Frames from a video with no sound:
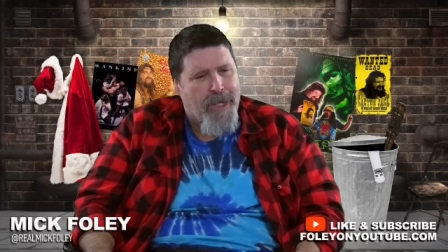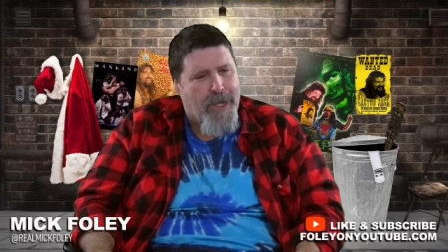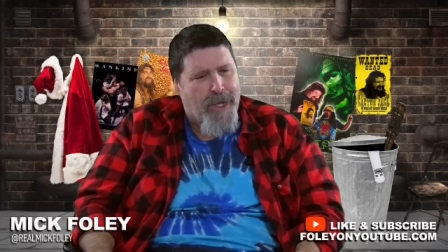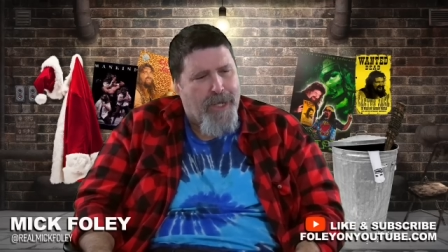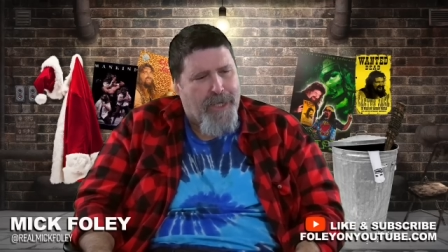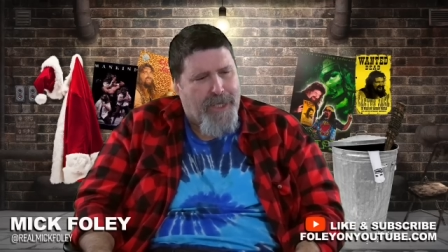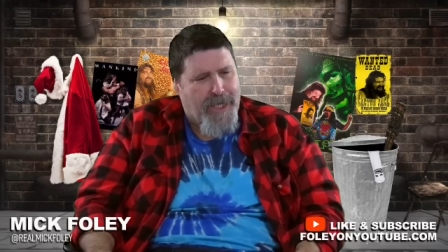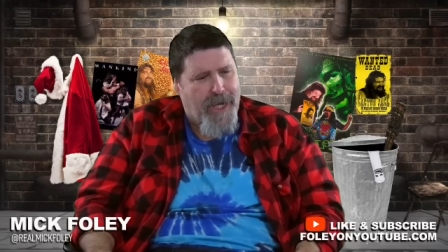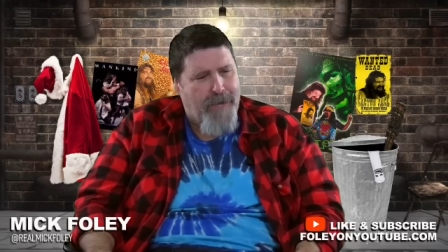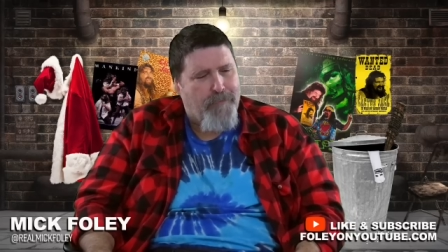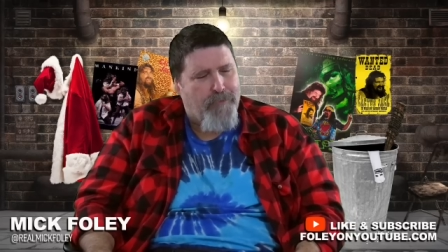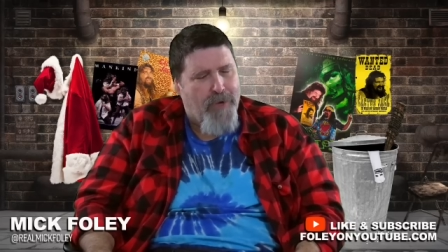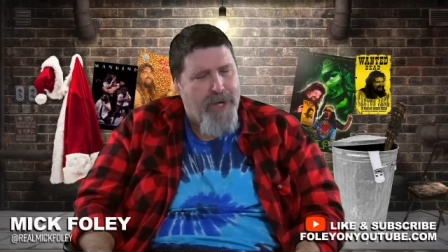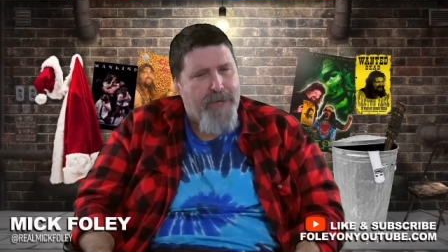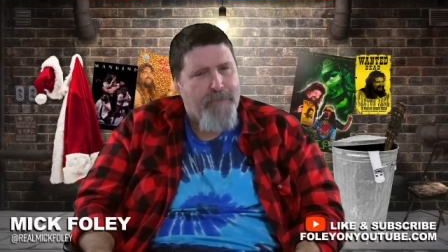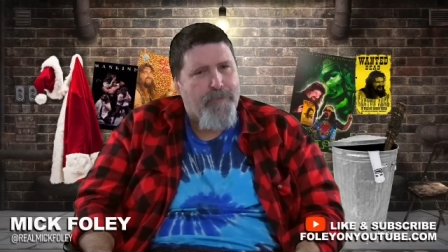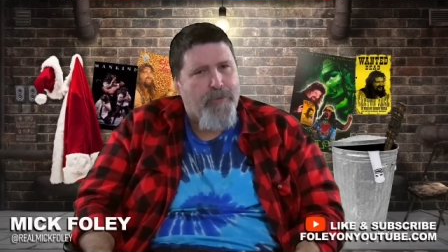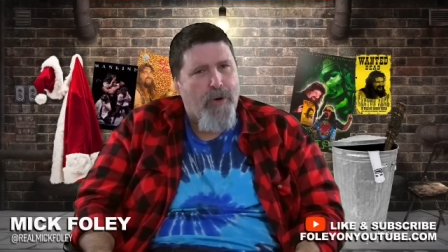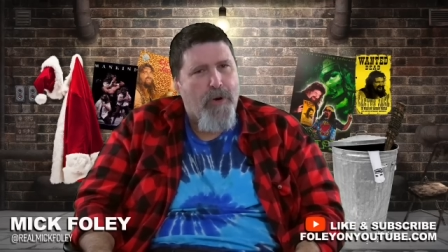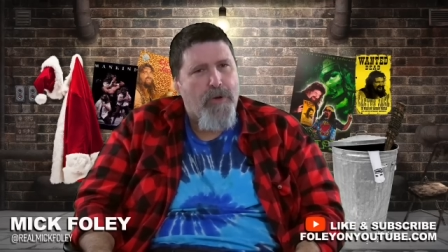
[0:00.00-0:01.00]
Can I
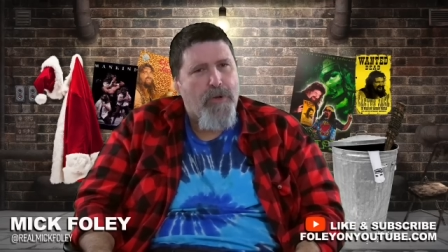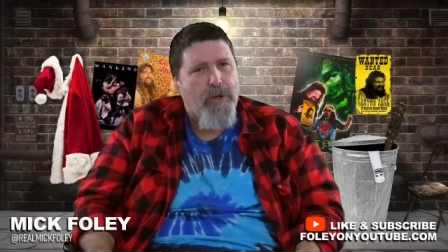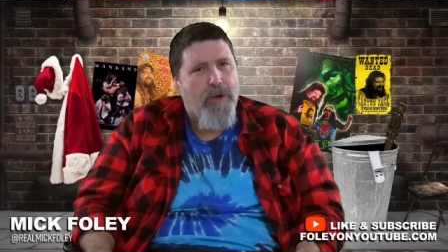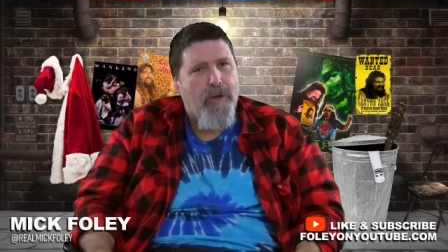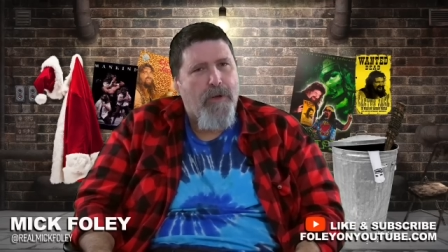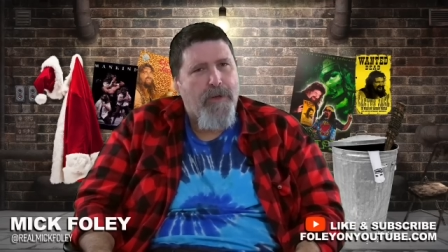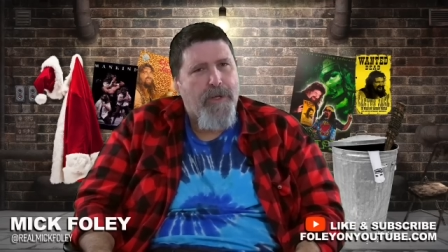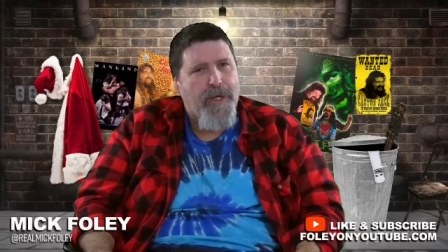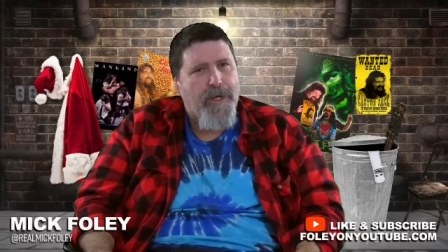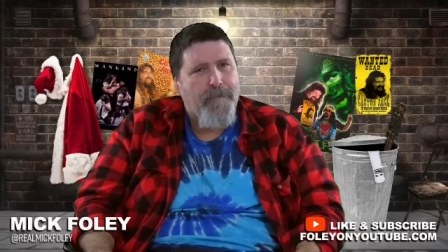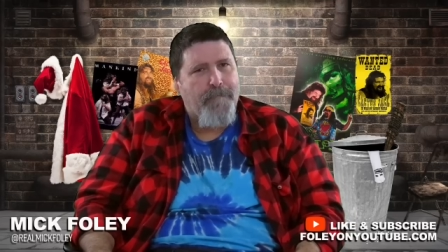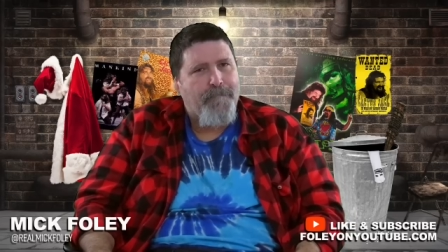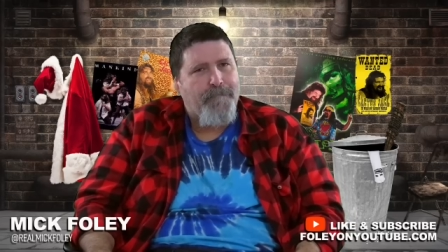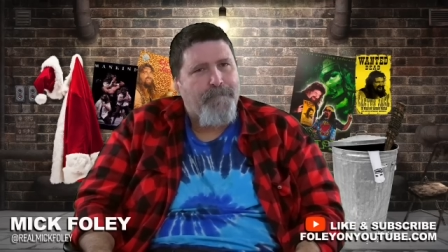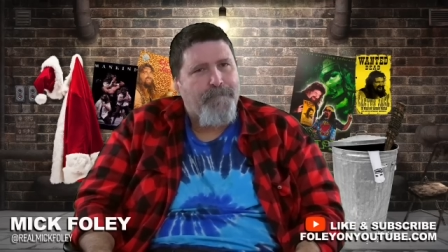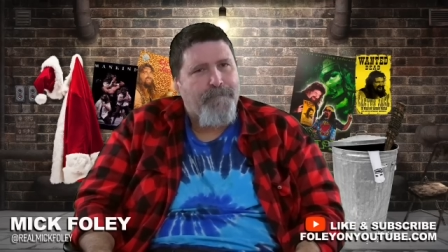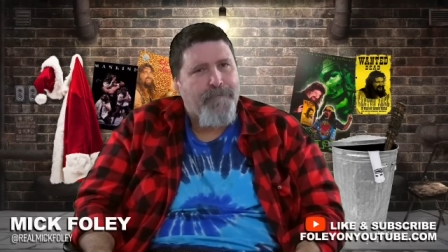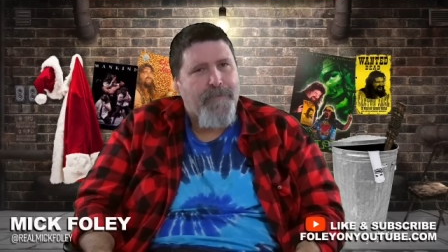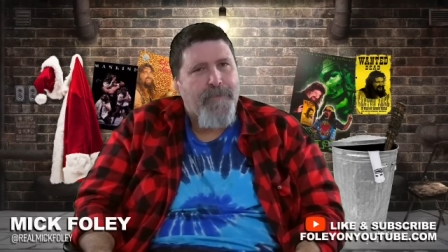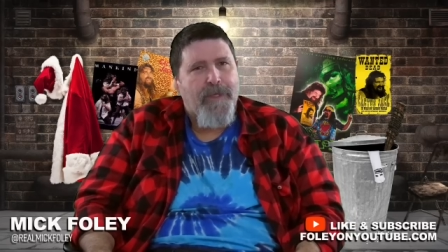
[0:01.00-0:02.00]
break protocol here?
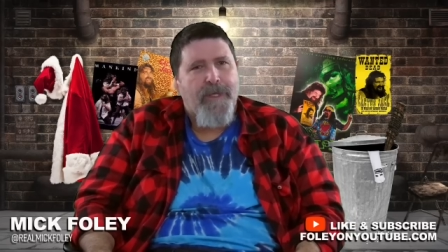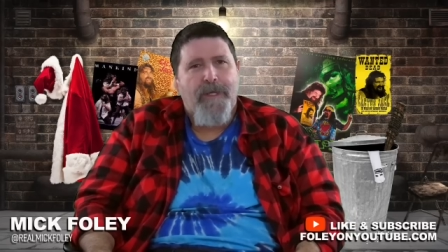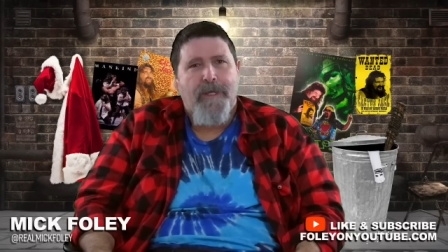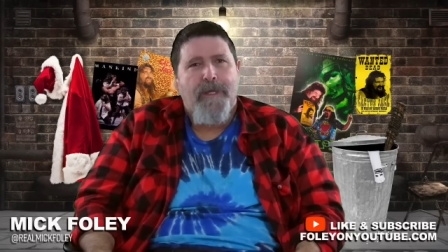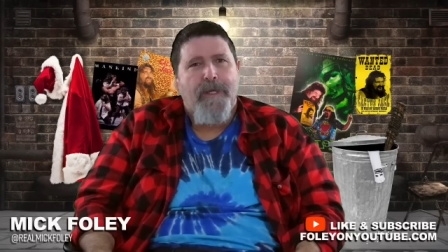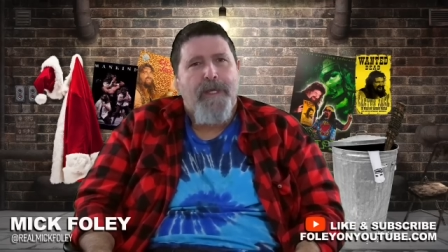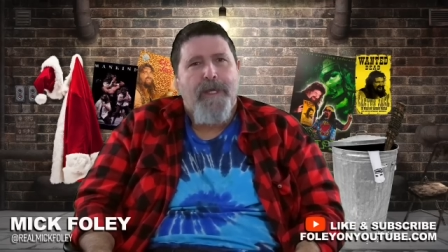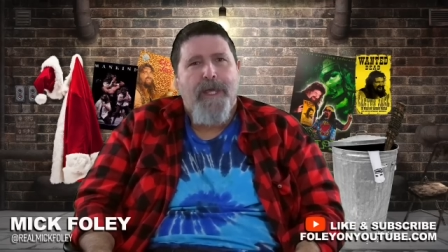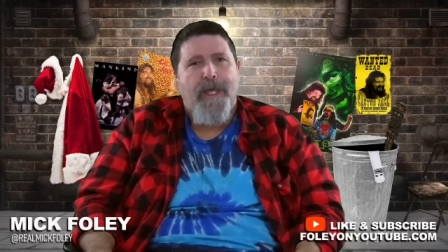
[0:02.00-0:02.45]
Please do.